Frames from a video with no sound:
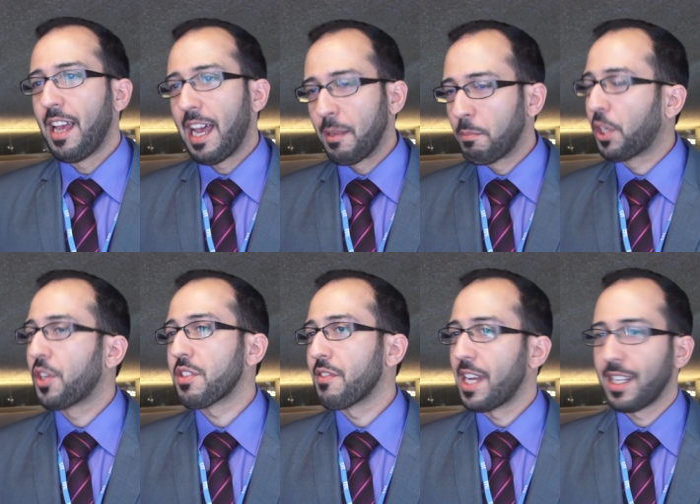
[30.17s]
And because
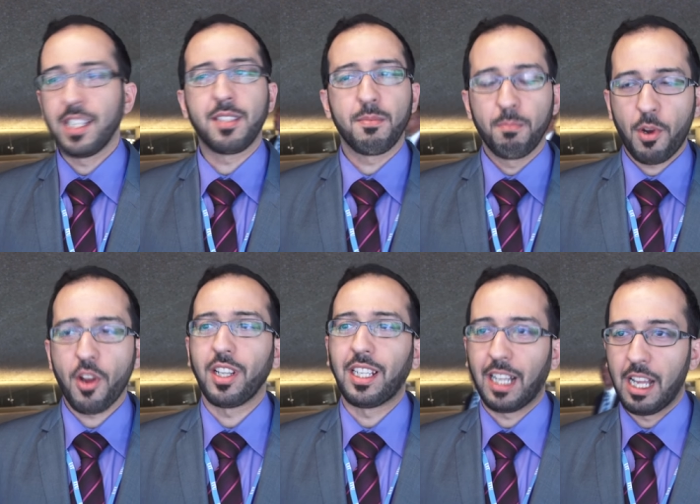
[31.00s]
of that, it's
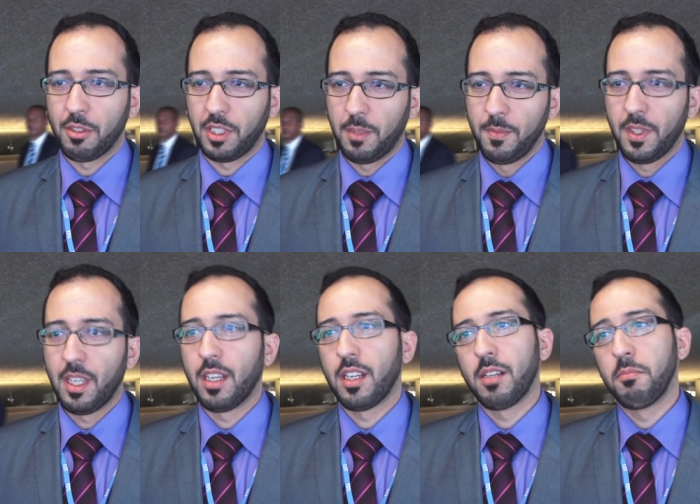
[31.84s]
partly cloudy.
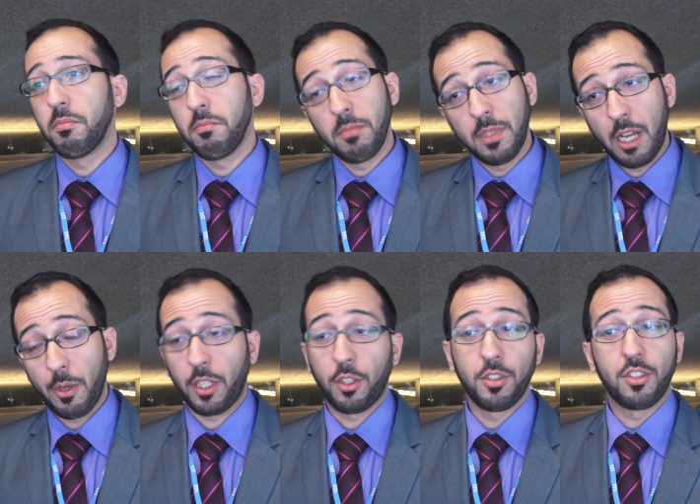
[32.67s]
Now,
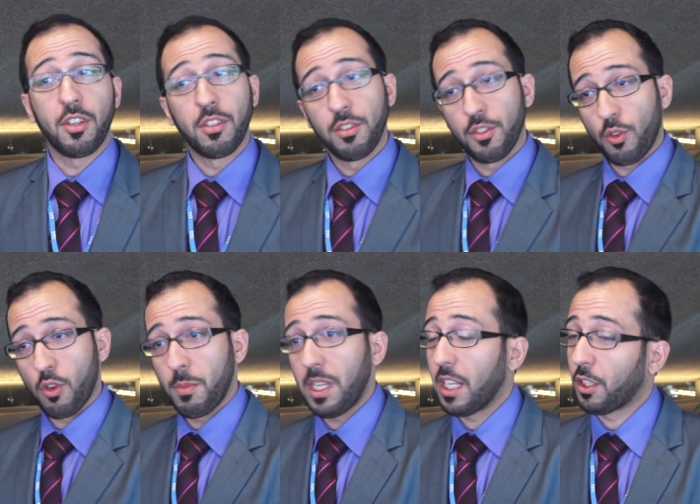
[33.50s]
it could turn
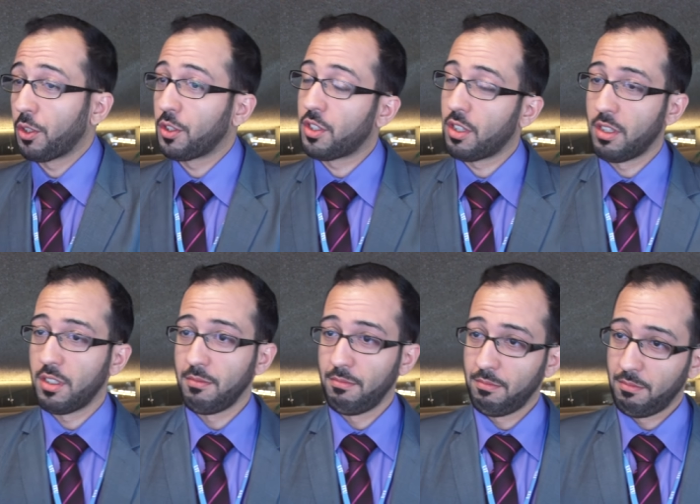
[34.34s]
stormy, it could
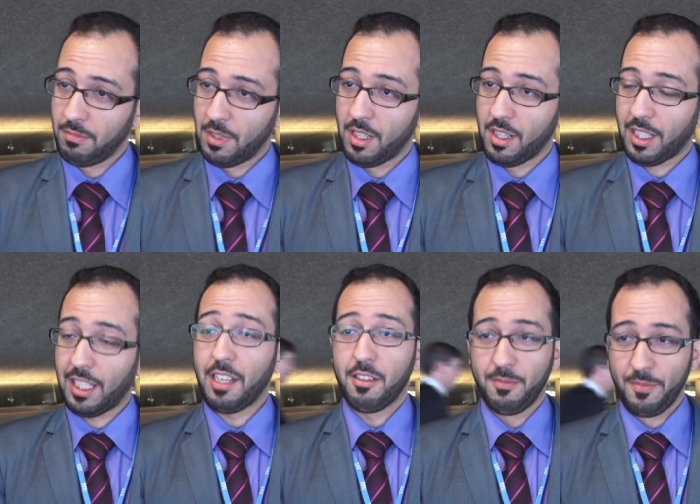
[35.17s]
turn
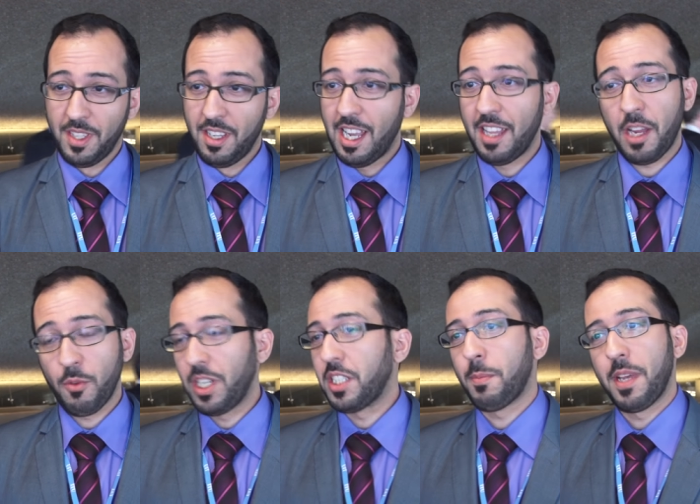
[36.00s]
clear. And that
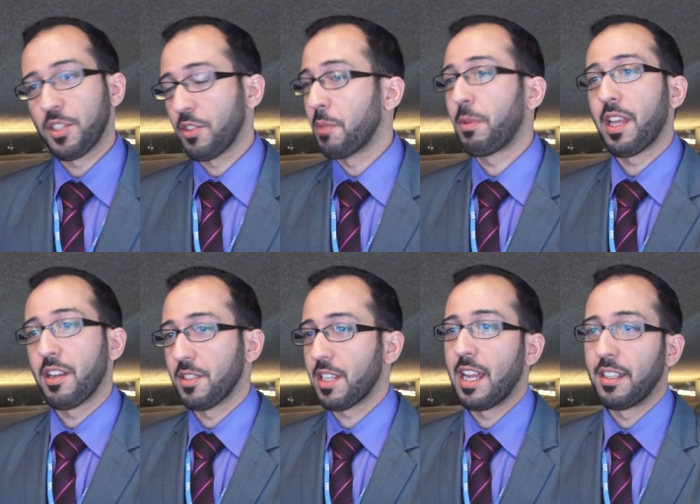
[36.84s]
really depends on the
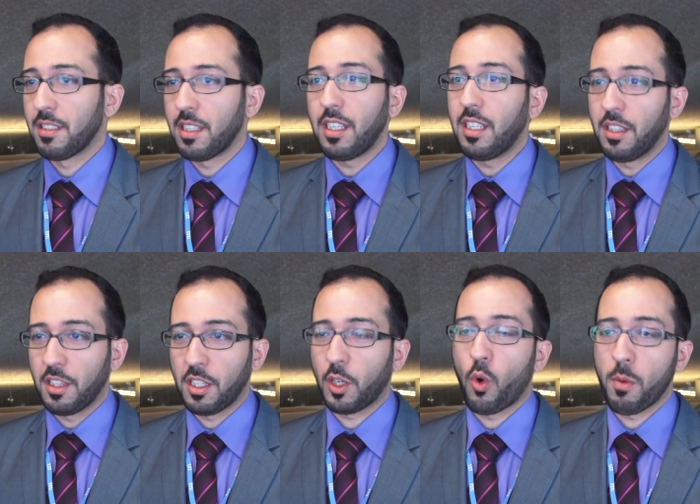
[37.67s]
players and the
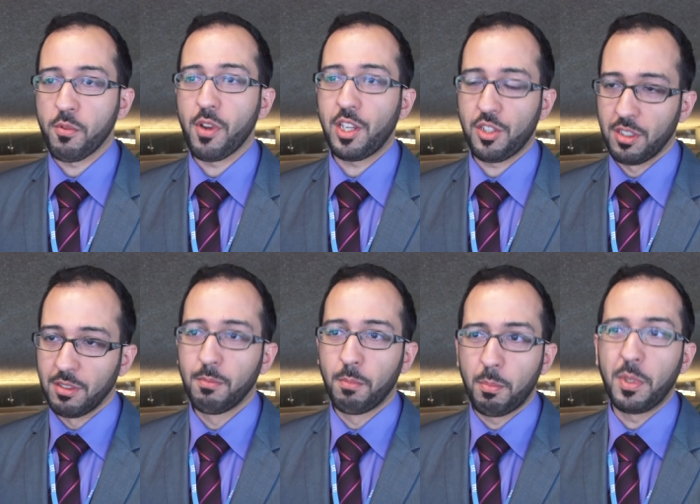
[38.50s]
cooperation
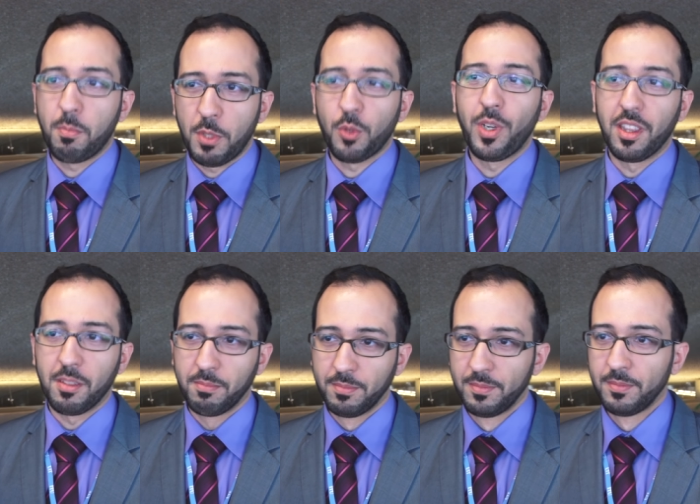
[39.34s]
between them.